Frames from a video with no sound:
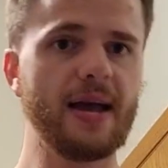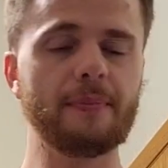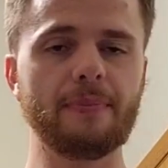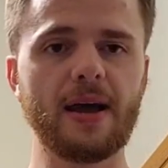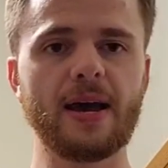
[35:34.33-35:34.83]

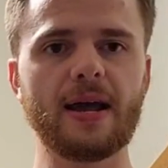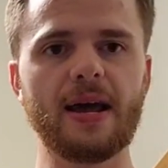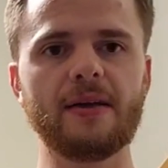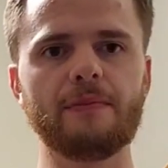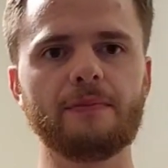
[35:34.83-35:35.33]

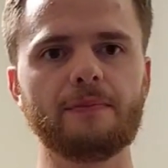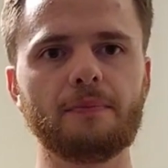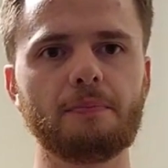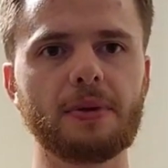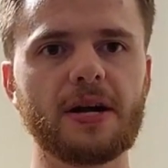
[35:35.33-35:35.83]
And
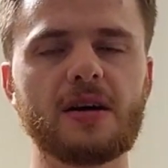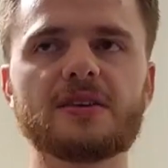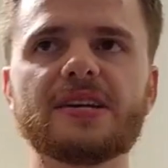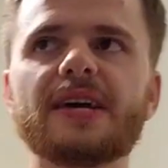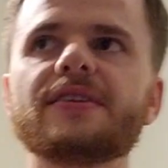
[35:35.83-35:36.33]

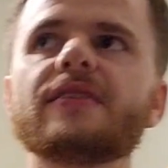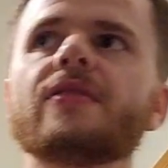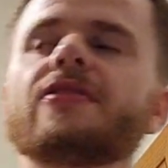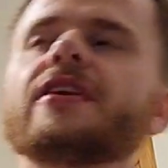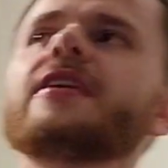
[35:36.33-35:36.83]
because I
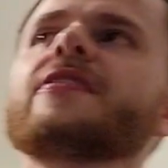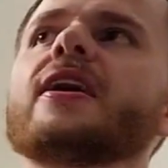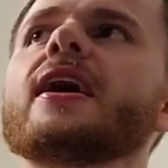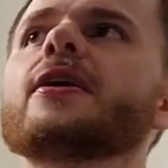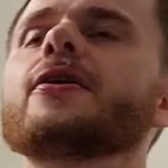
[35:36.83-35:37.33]
didn't think
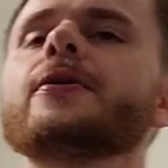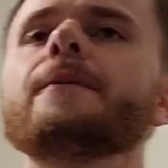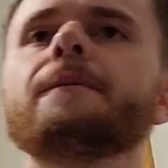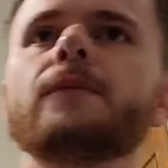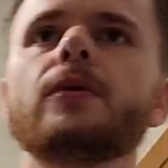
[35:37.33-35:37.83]
that I could